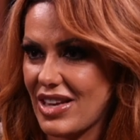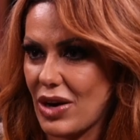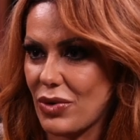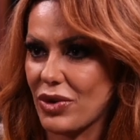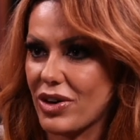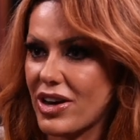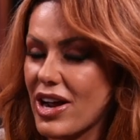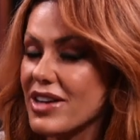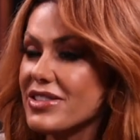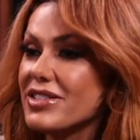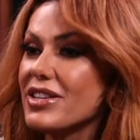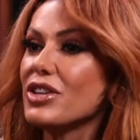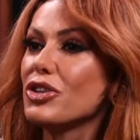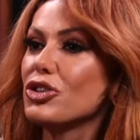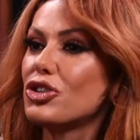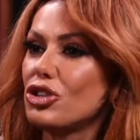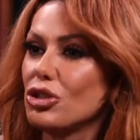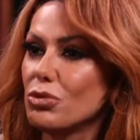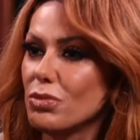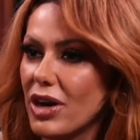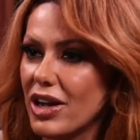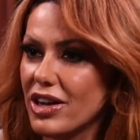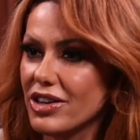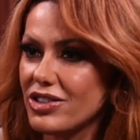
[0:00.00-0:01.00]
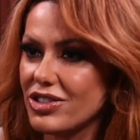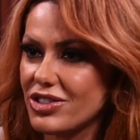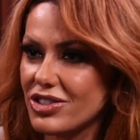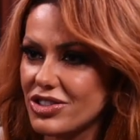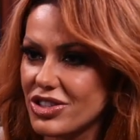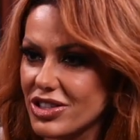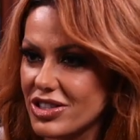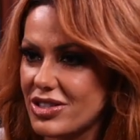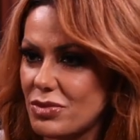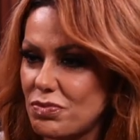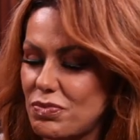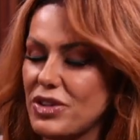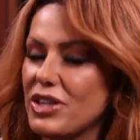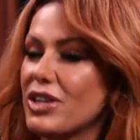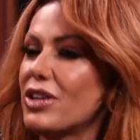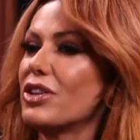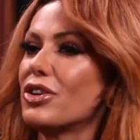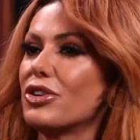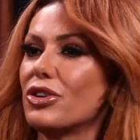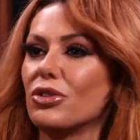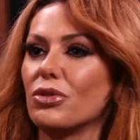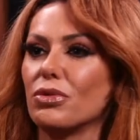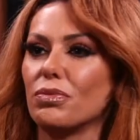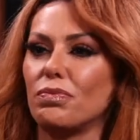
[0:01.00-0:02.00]
They were cussing too much, just being a
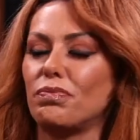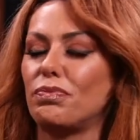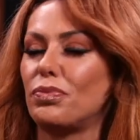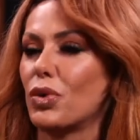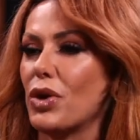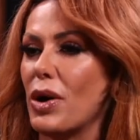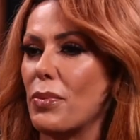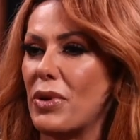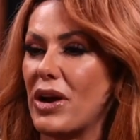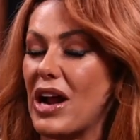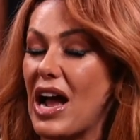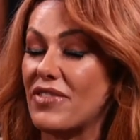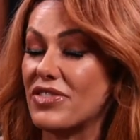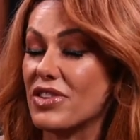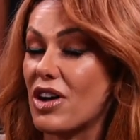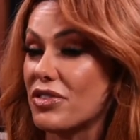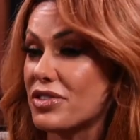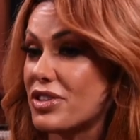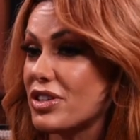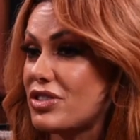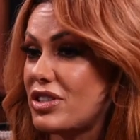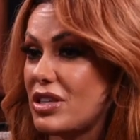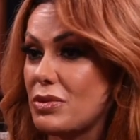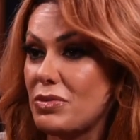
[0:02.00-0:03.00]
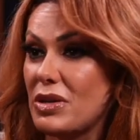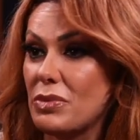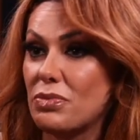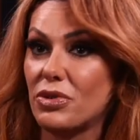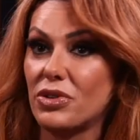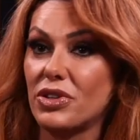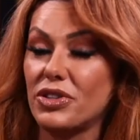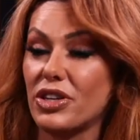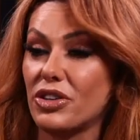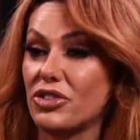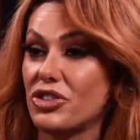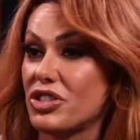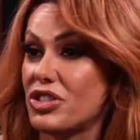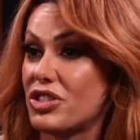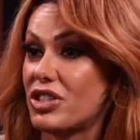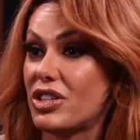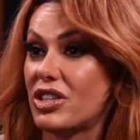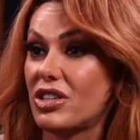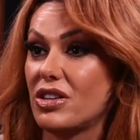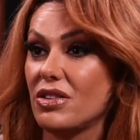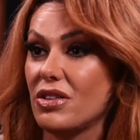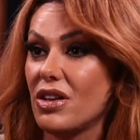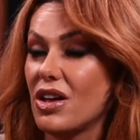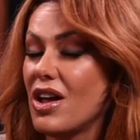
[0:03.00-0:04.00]
little. But I've also seen people in there
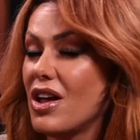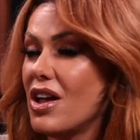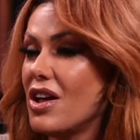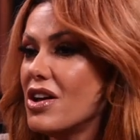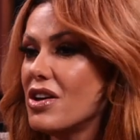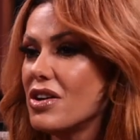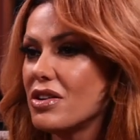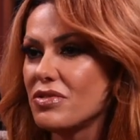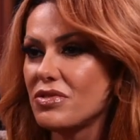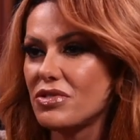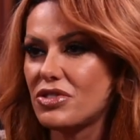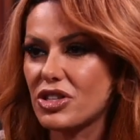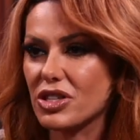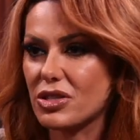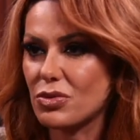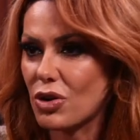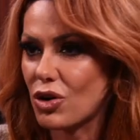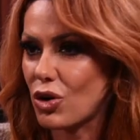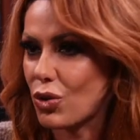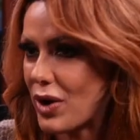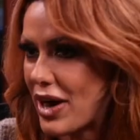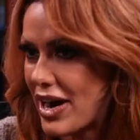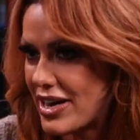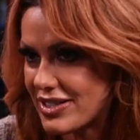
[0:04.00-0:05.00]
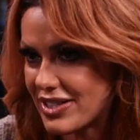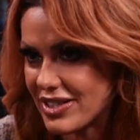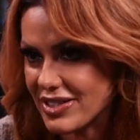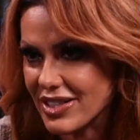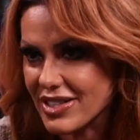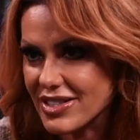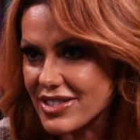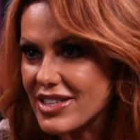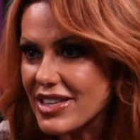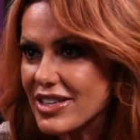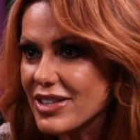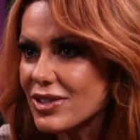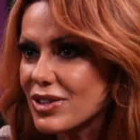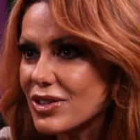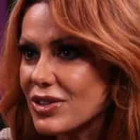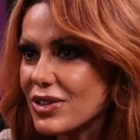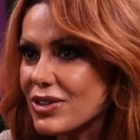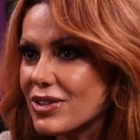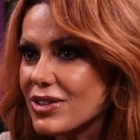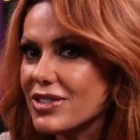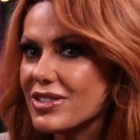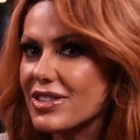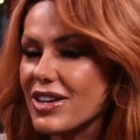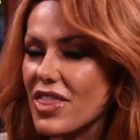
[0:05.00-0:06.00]
just harassing the
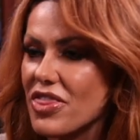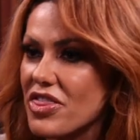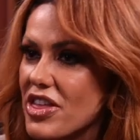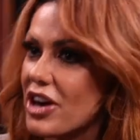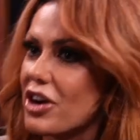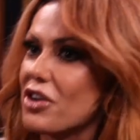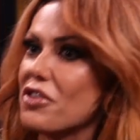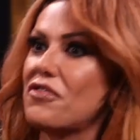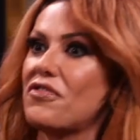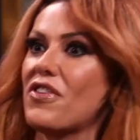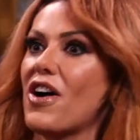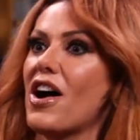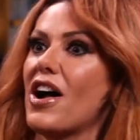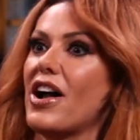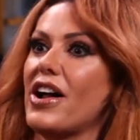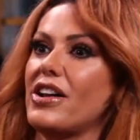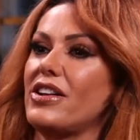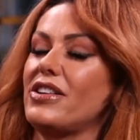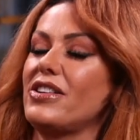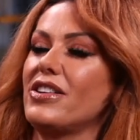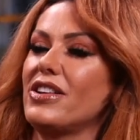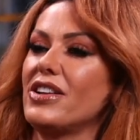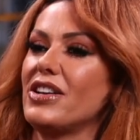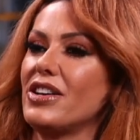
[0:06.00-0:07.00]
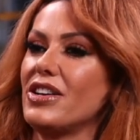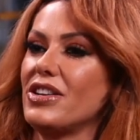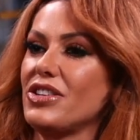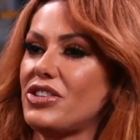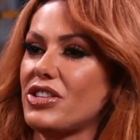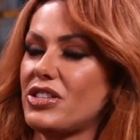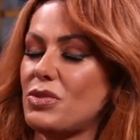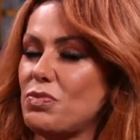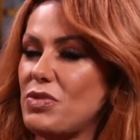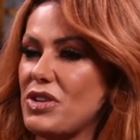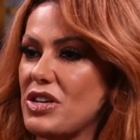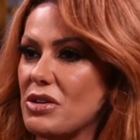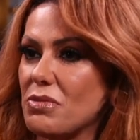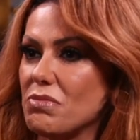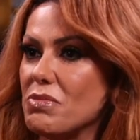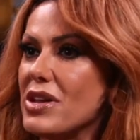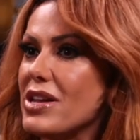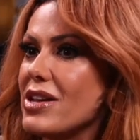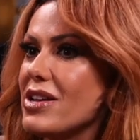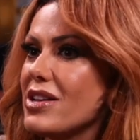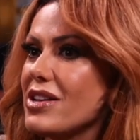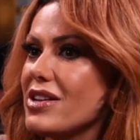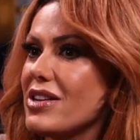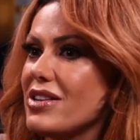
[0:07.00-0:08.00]
dealers, and they're fine, just being
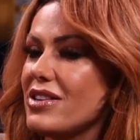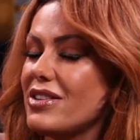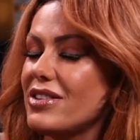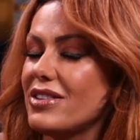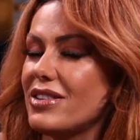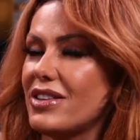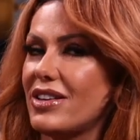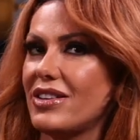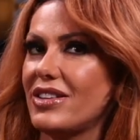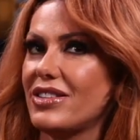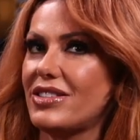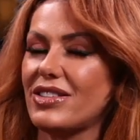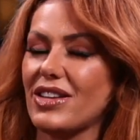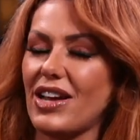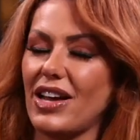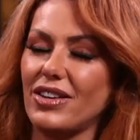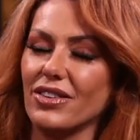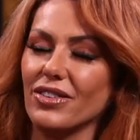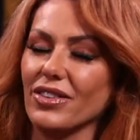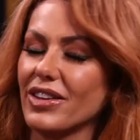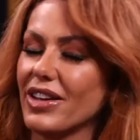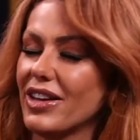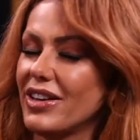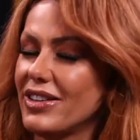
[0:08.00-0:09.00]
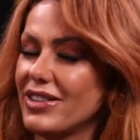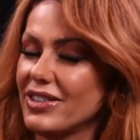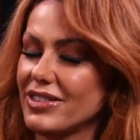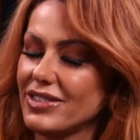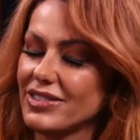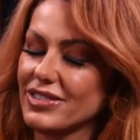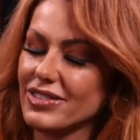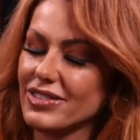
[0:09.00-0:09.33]
mean. And I don't get it.